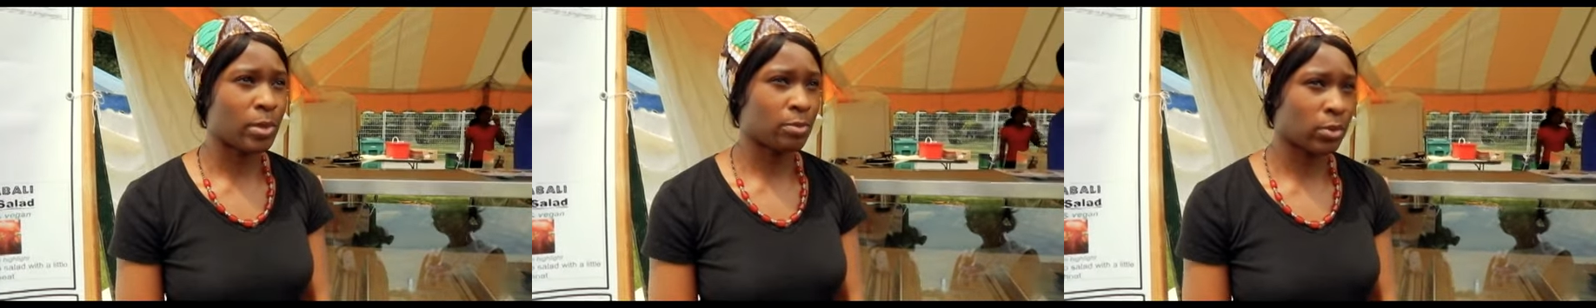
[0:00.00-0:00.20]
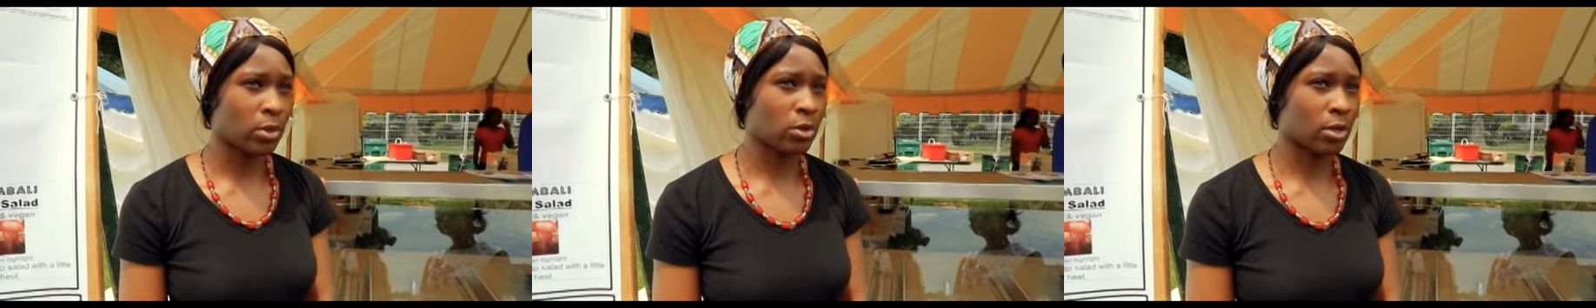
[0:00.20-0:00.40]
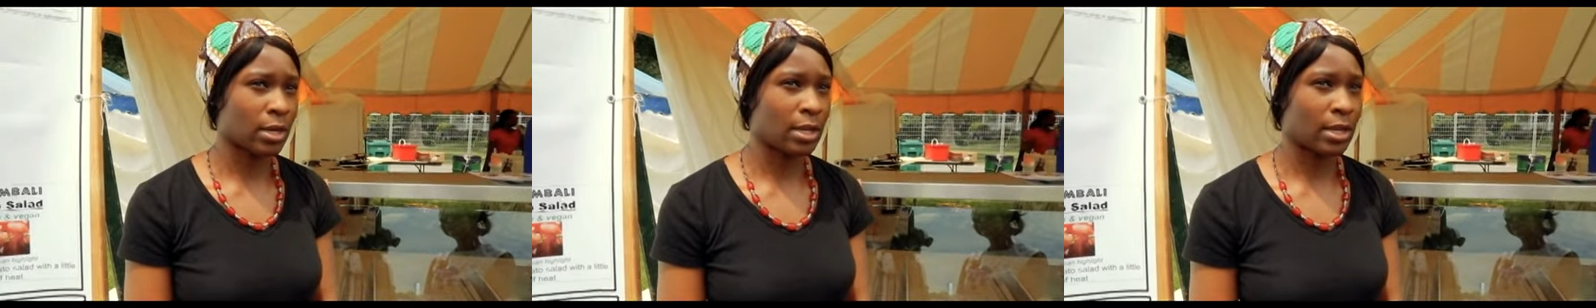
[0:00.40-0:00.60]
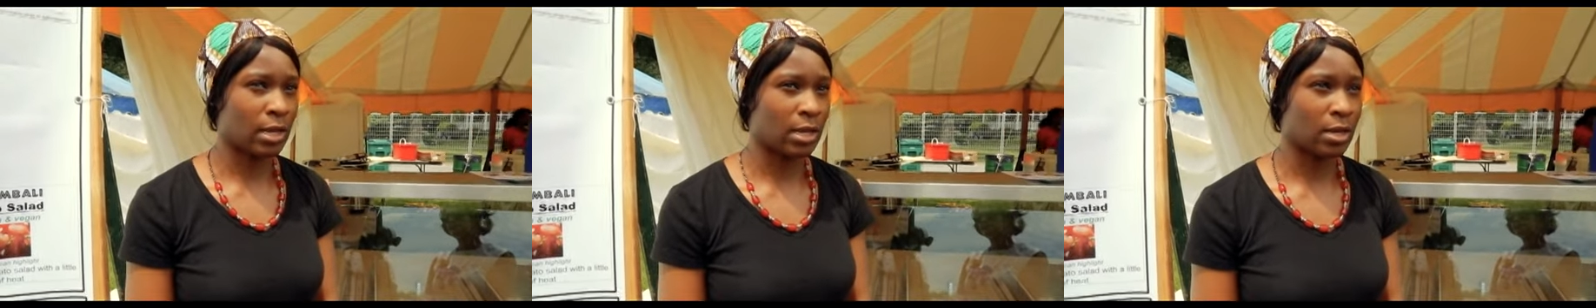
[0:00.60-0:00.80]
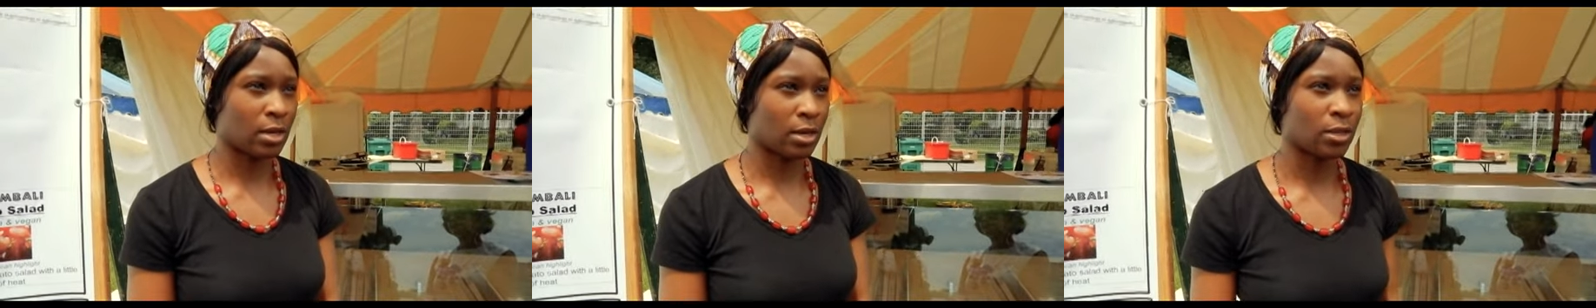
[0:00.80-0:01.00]
people you're a
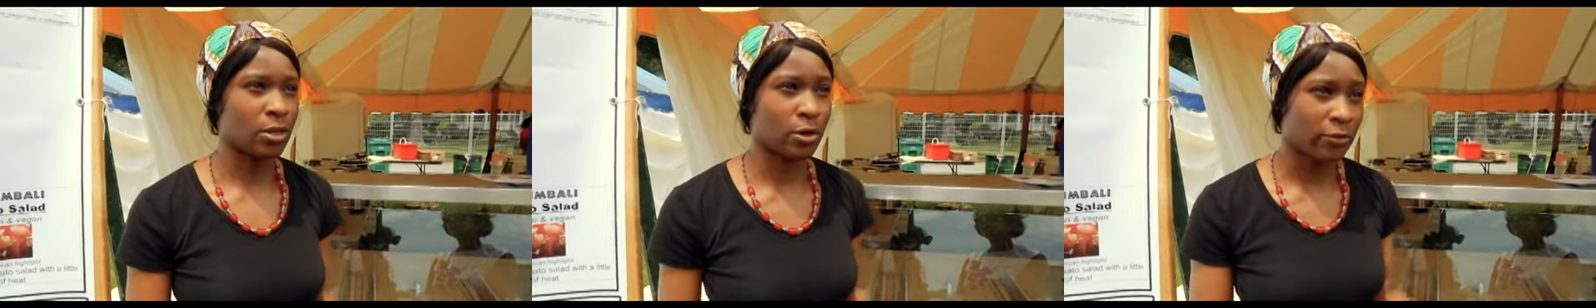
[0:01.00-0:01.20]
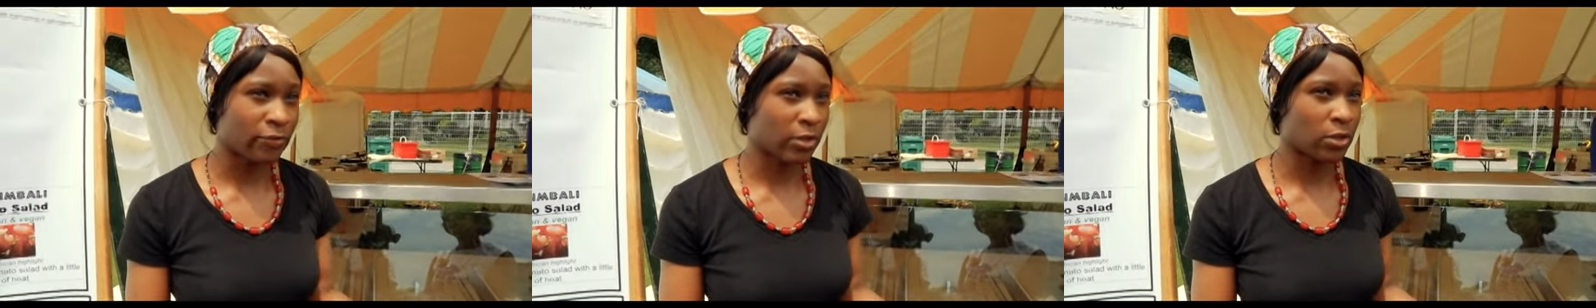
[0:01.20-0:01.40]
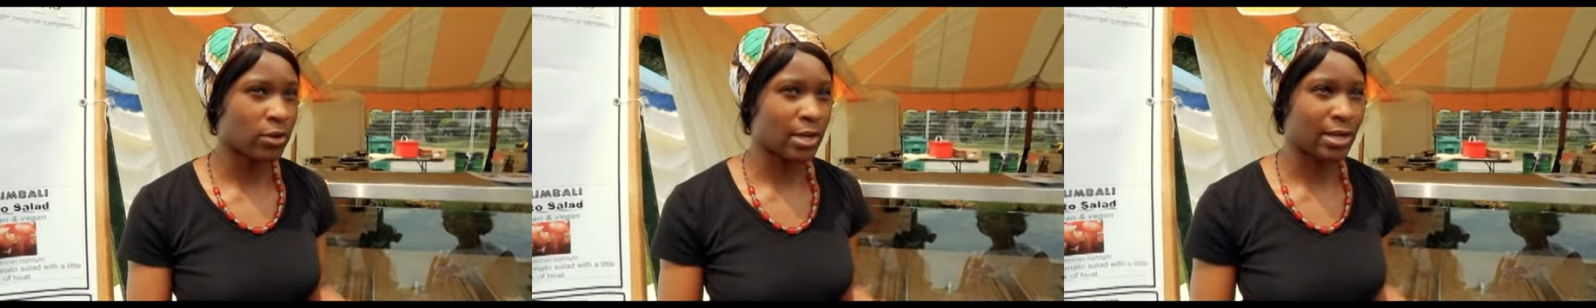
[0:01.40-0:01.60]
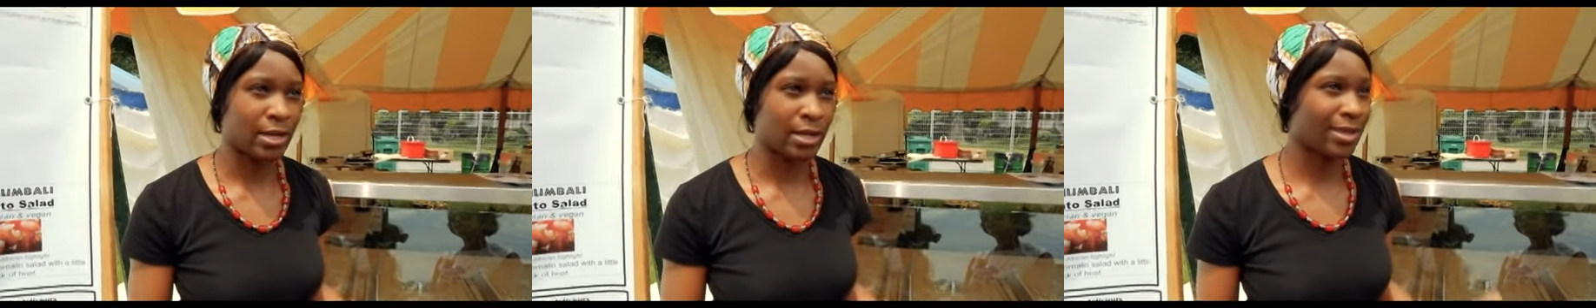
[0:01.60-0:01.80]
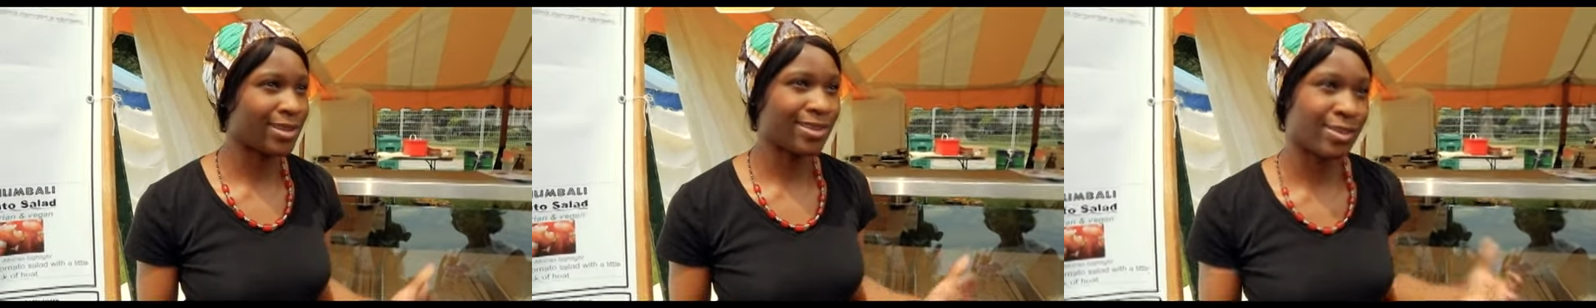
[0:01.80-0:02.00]
Canadian and they're a fellow
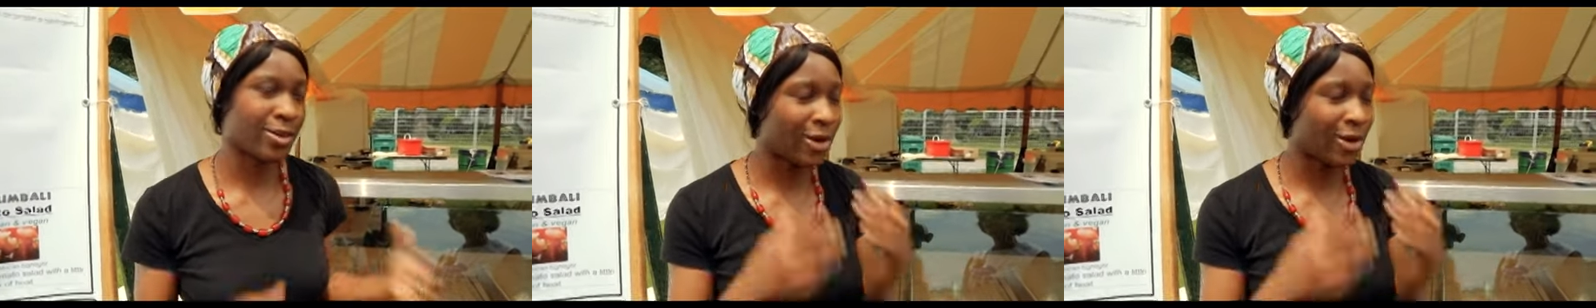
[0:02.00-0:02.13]
Canadian,